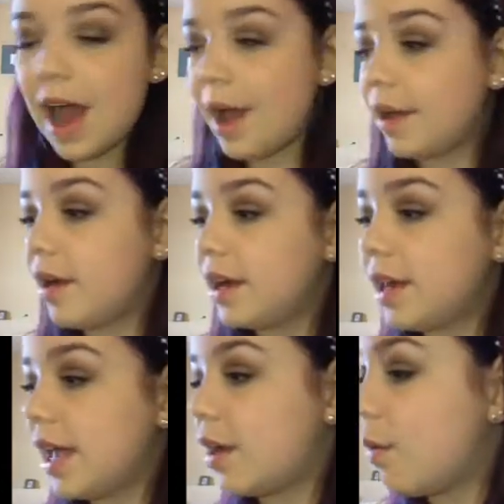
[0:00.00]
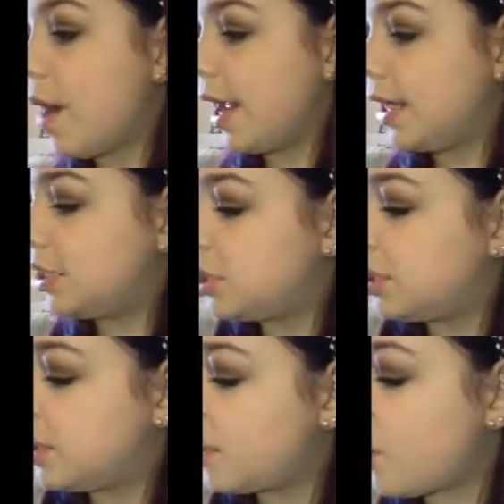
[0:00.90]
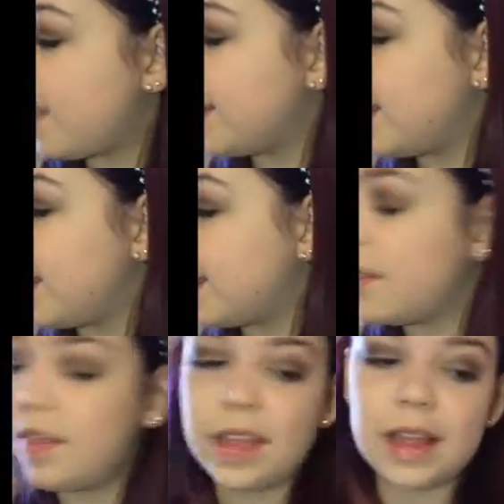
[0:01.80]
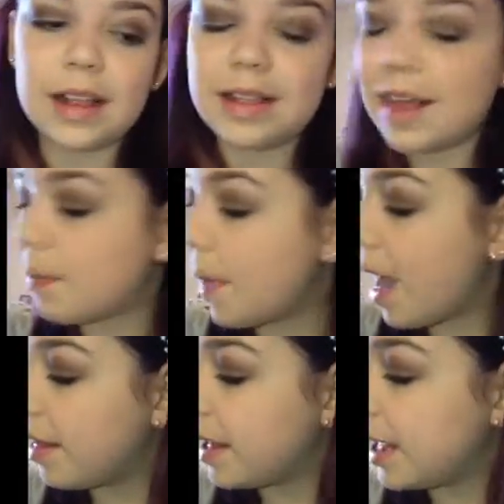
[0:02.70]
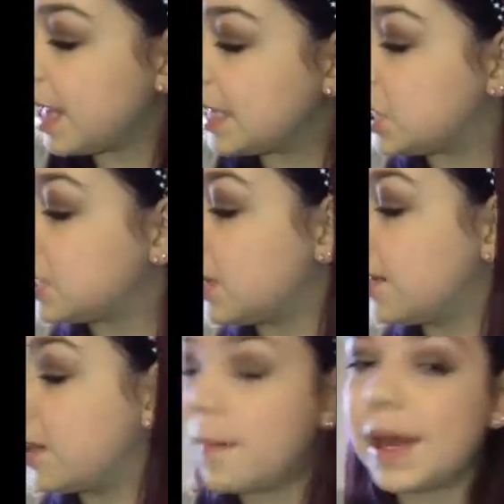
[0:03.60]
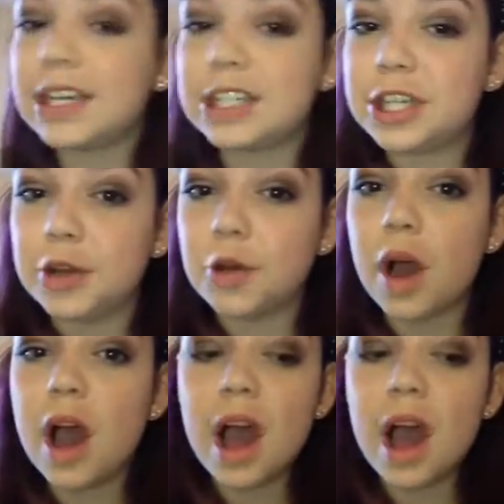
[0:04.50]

I'm going to take a white. The white in this palette is just a little bit too